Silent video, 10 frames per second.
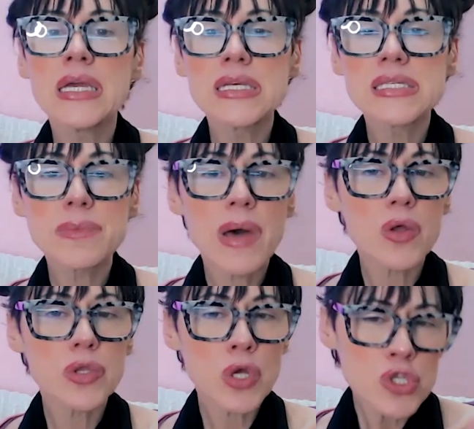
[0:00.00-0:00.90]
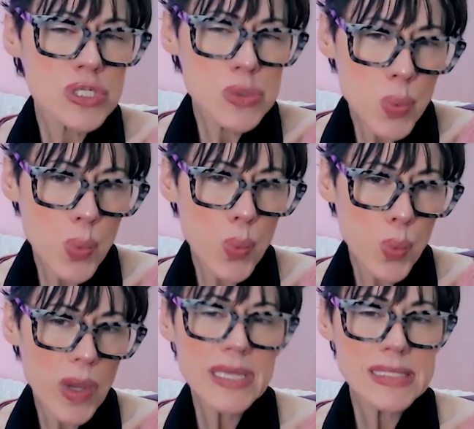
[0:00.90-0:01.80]
It is about not just
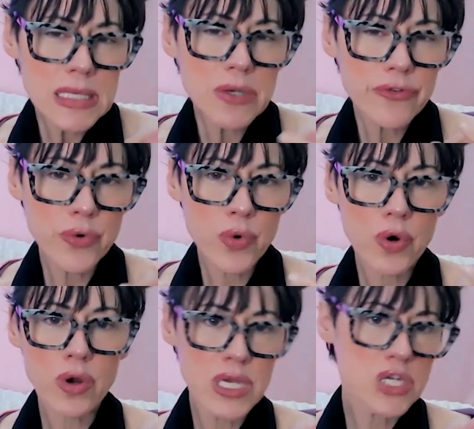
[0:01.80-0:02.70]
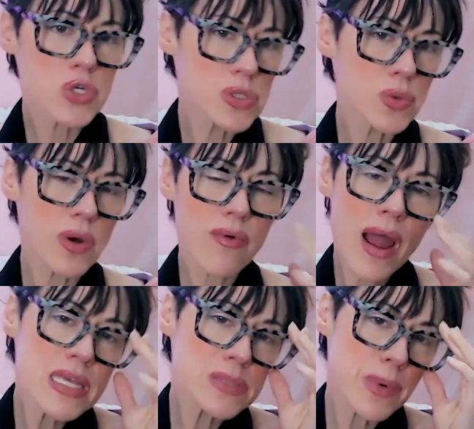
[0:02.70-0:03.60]
waiting for issues to
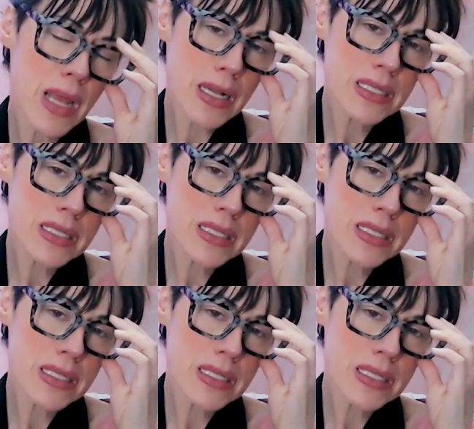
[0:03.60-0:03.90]
arise, but